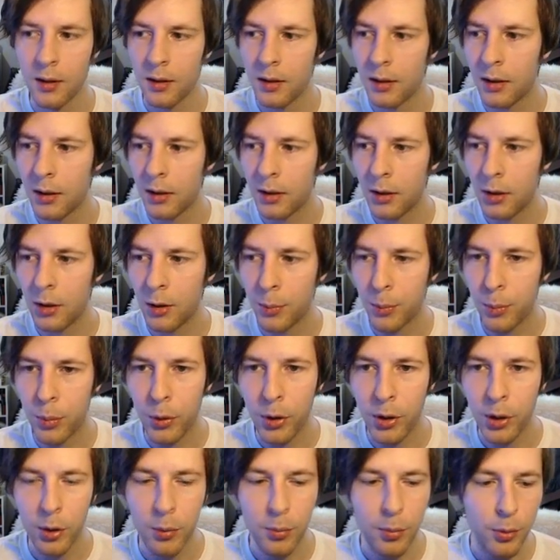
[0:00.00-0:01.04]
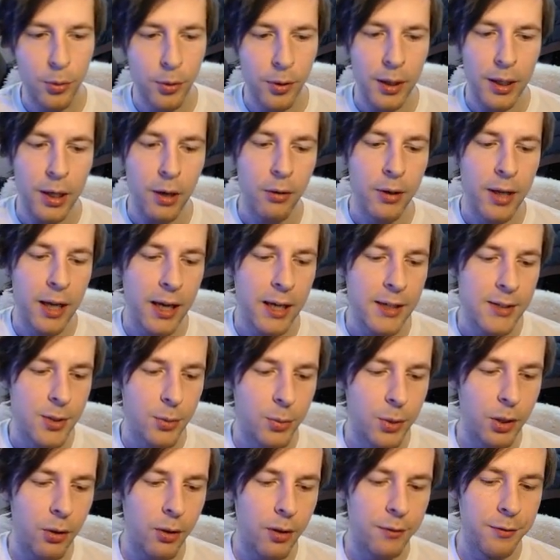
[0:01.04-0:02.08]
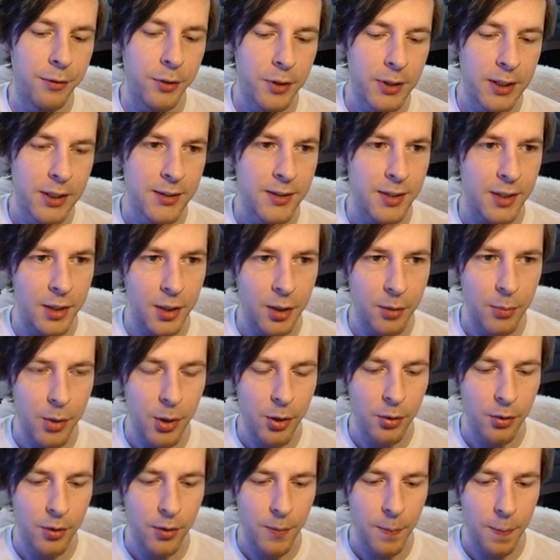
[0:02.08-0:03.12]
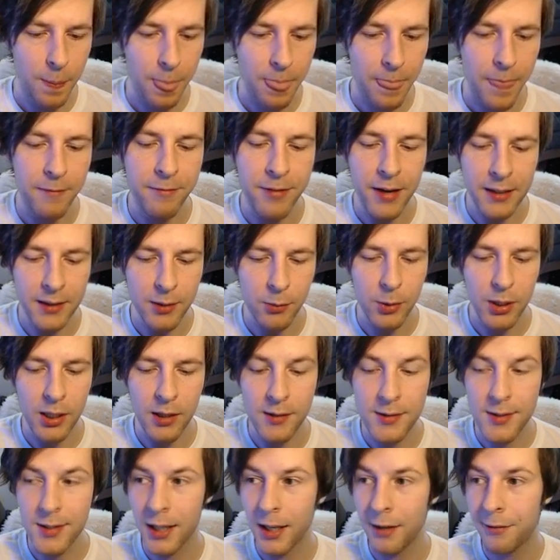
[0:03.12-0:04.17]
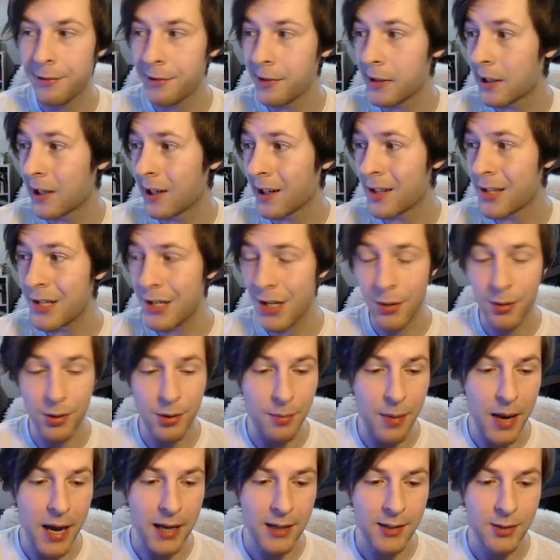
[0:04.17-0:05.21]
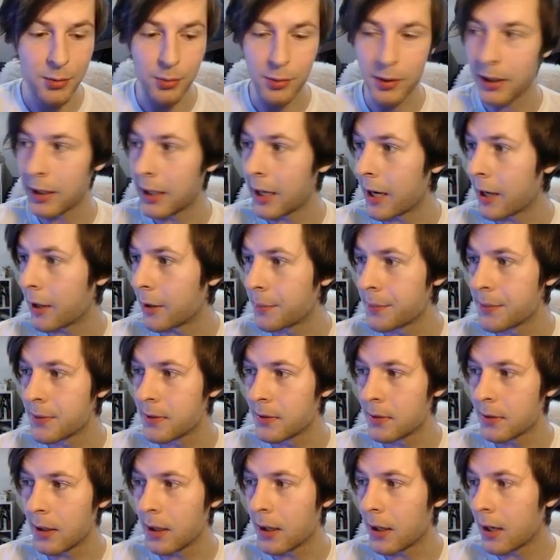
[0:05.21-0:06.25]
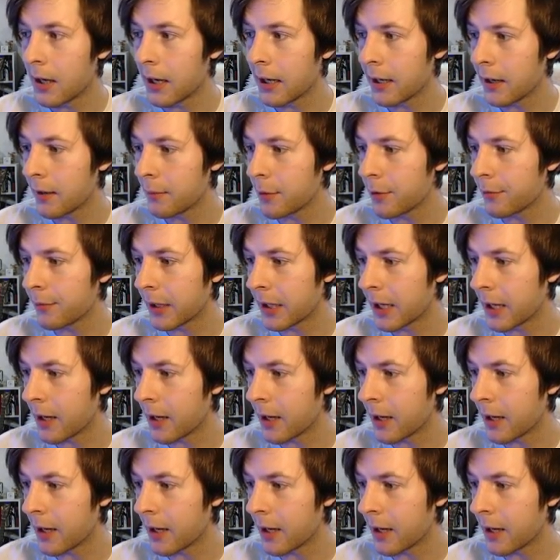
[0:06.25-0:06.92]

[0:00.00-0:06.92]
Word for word: Oh boy, oh boy. Okay, so we're going full casino mode. The fact that we also get free card draw with MaxX really helps. Uh, I gotta move my